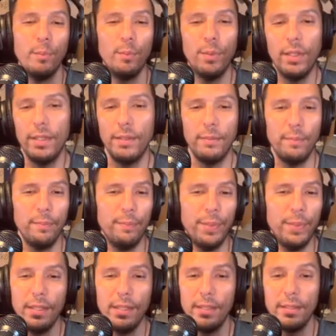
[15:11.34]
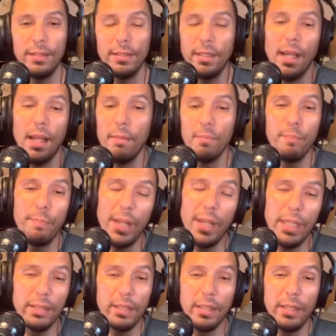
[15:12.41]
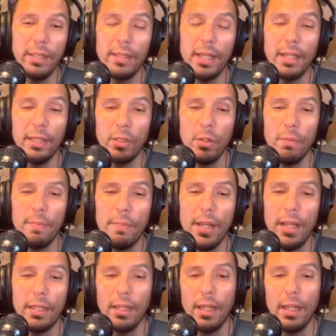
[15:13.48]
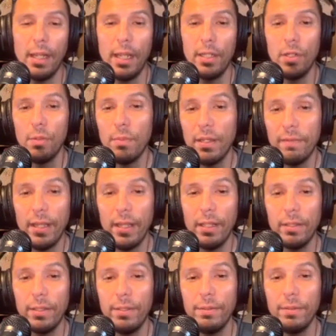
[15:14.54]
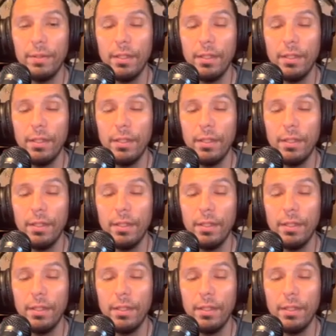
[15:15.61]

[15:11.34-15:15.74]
but because I'm basically not going to go back. I know my value.